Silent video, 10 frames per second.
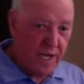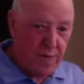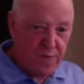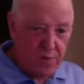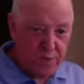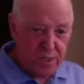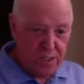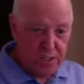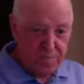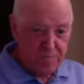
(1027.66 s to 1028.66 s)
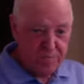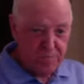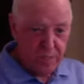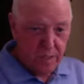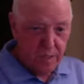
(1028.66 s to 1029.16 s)
our proposition,
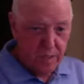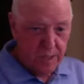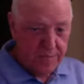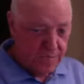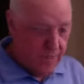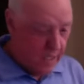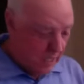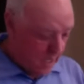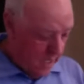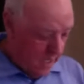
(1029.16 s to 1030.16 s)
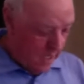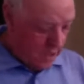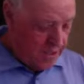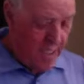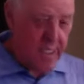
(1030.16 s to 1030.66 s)
okay?
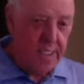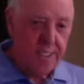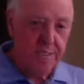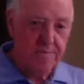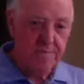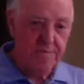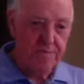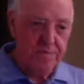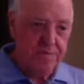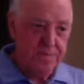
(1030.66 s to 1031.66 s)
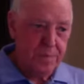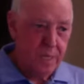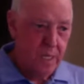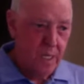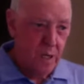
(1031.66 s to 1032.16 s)
Second,
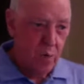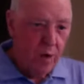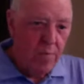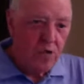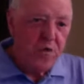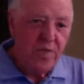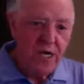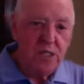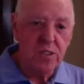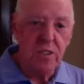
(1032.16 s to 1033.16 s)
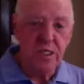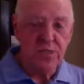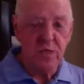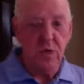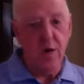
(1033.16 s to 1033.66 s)
what motivation is
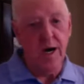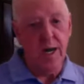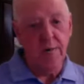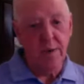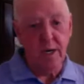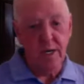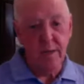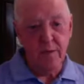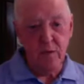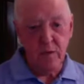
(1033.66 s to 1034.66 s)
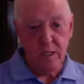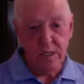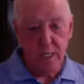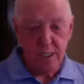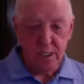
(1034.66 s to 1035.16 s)
required by the
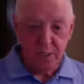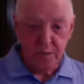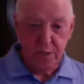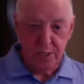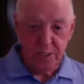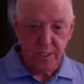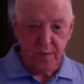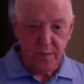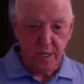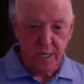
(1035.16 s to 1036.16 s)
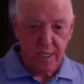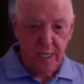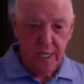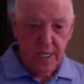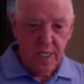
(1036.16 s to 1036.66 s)
organization that's purchasing the product
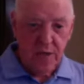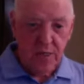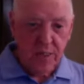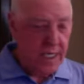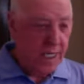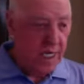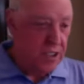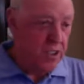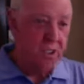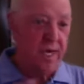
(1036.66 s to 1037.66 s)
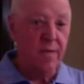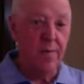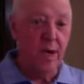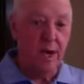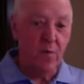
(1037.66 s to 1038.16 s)
in order, they can't just stand
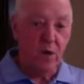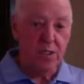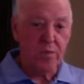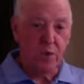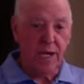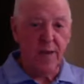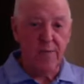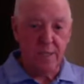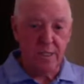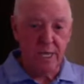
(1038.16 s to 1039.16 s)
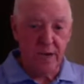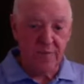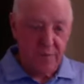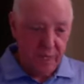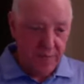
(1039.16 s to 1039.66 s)
by and watch what happens. They have
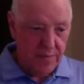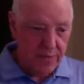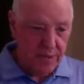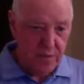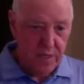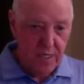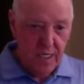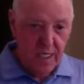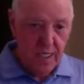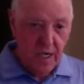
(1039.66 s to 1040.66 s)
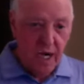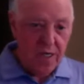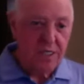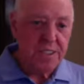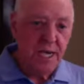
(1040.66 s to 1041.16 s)
to be able to
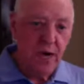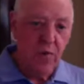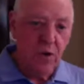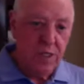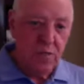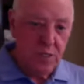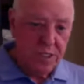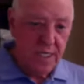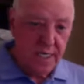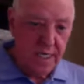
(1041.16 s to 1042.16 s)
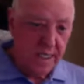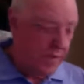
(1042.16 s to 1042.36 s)
understand what's needed,